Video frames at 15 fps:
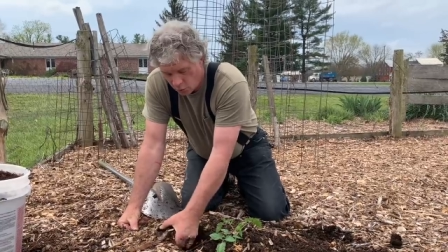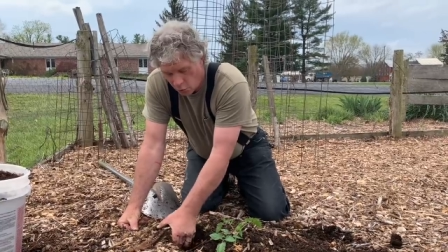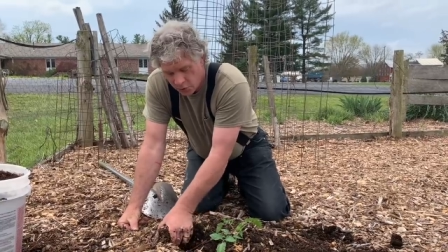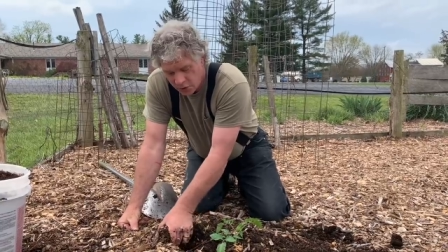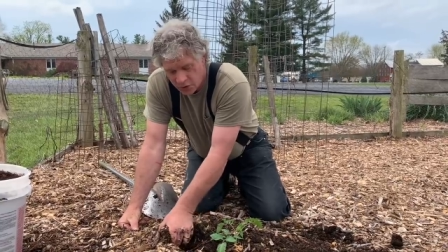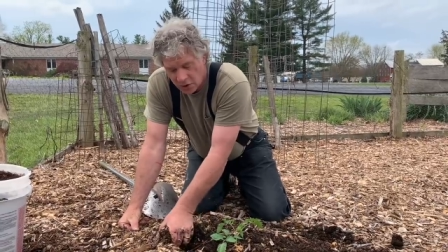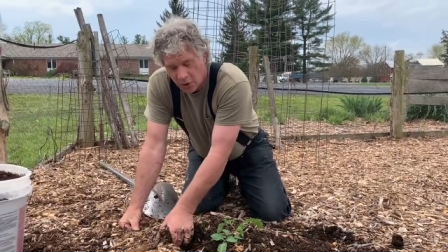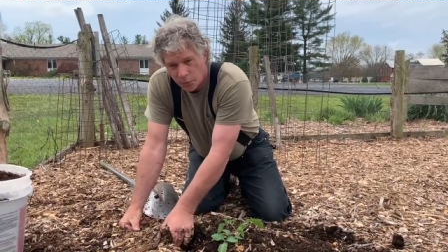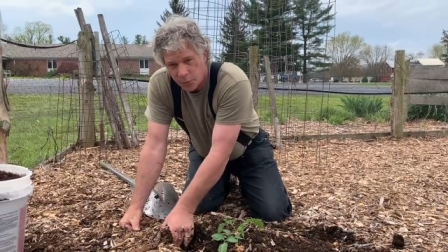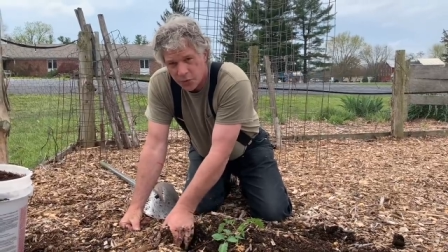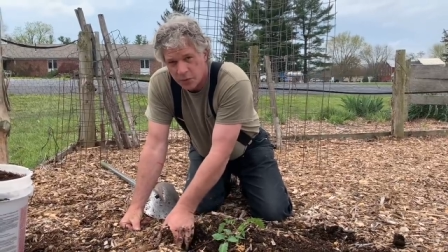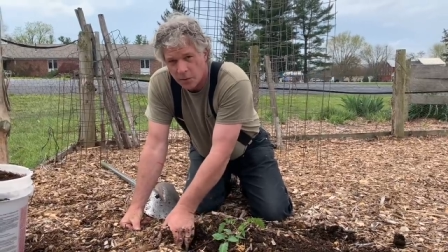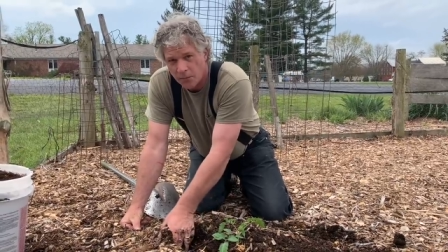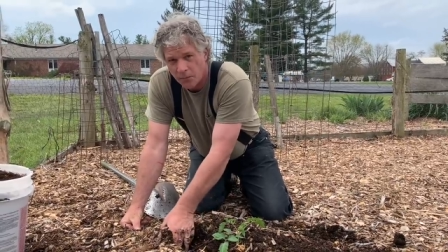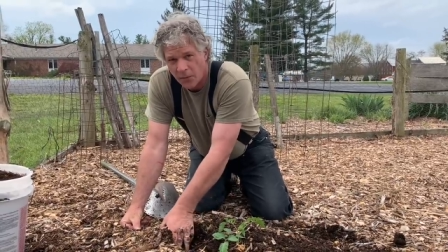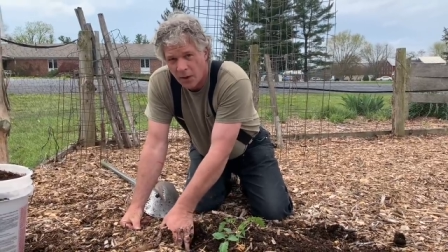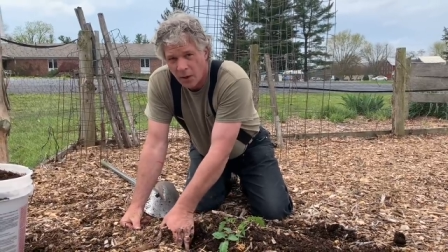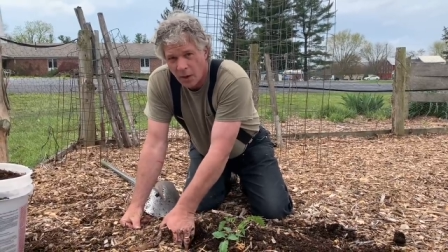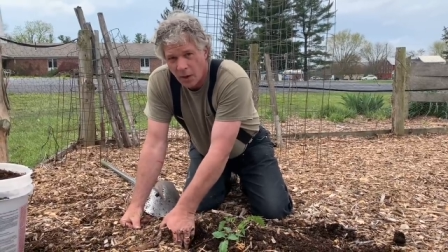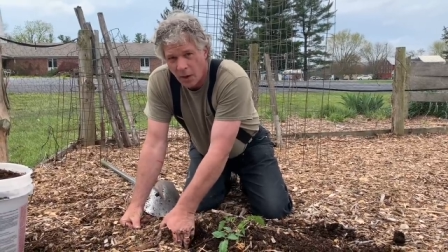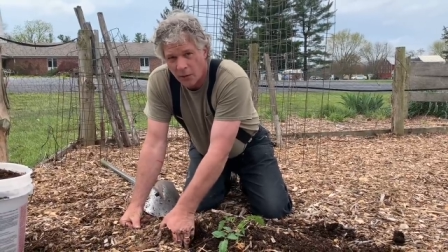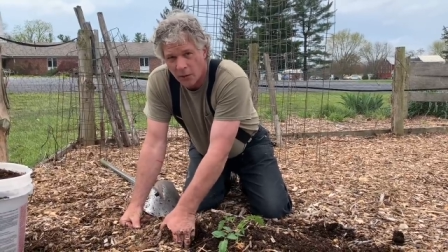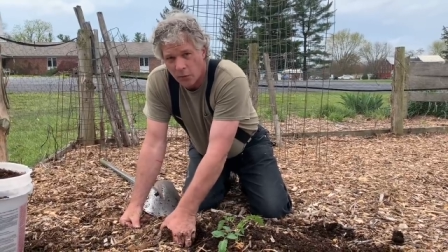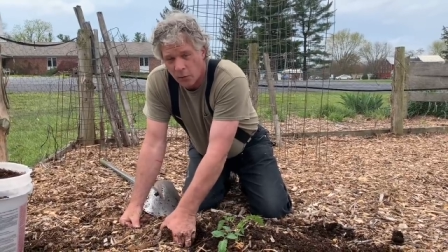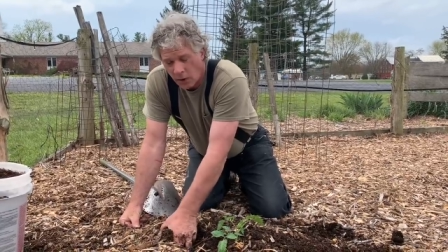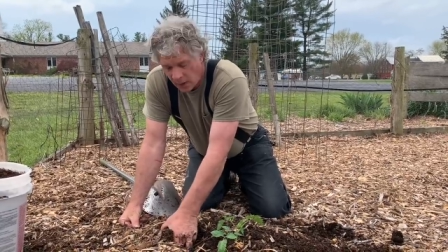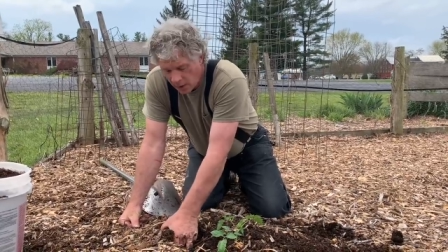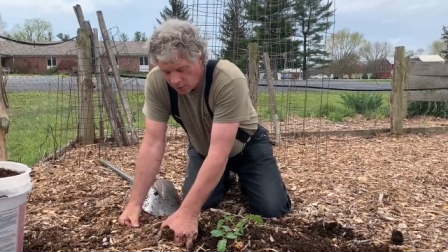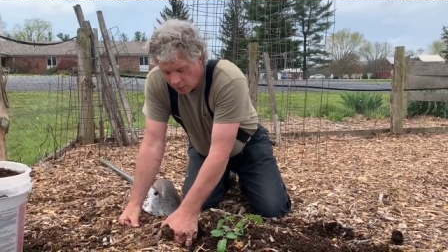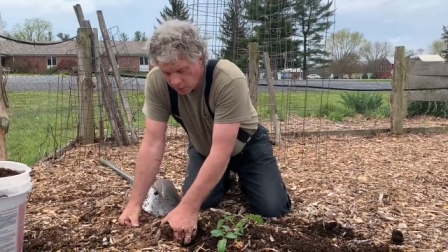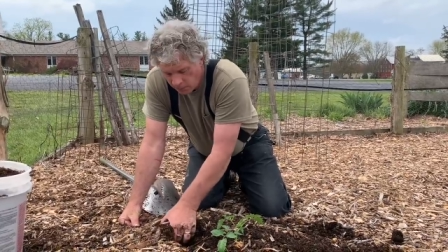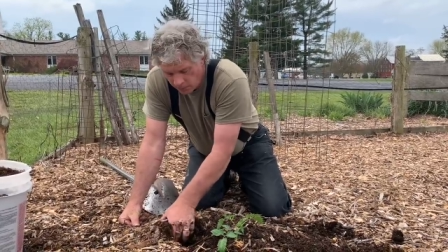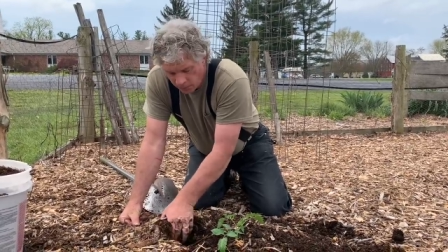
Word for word: wood chips and the ground